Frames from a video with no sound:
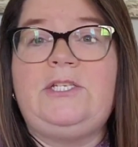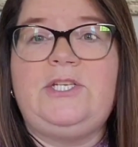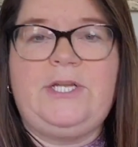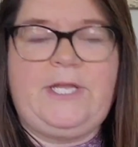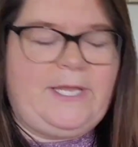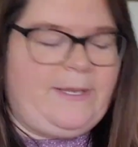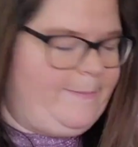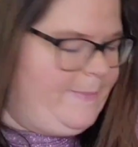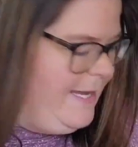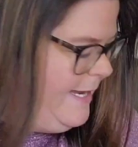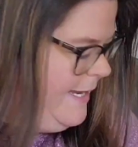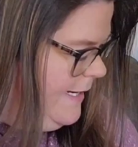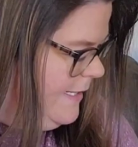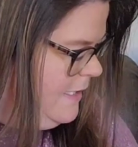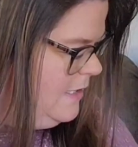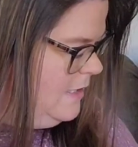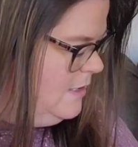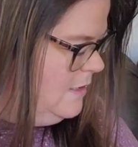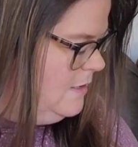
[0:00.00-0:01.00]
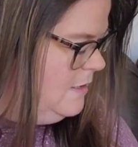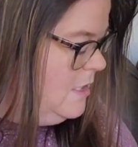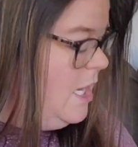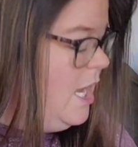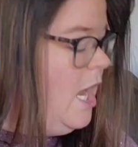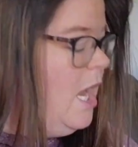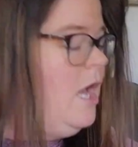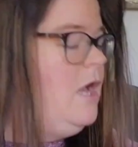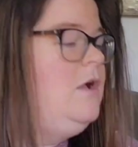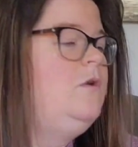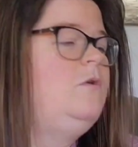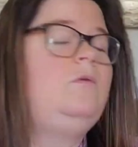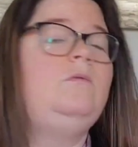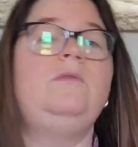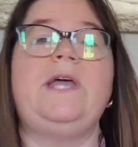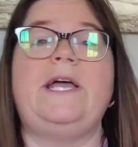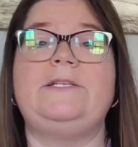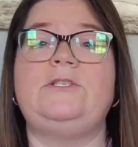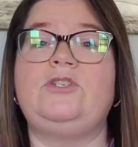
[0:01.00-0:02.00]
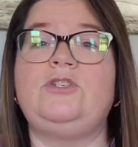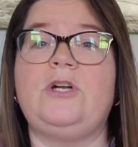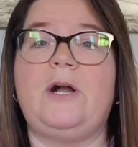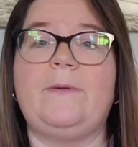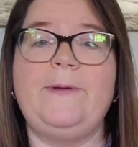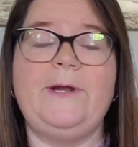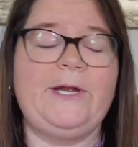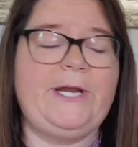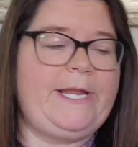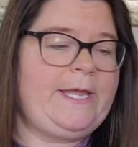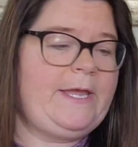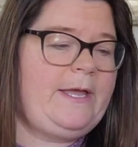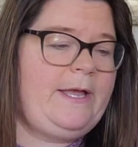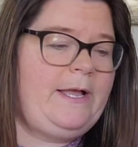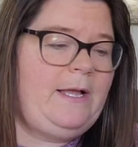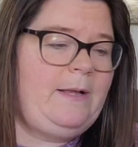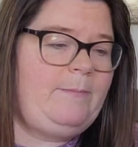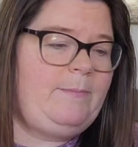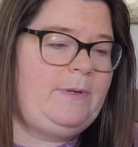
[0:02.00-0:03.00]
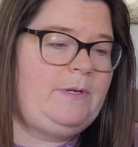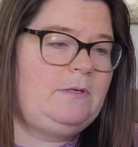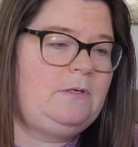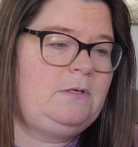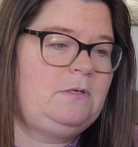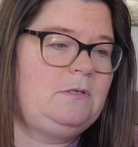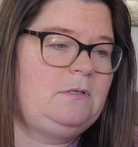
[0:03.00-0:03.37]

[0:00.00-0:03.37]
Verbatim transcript: I took it back. Oh, that strawberry cup.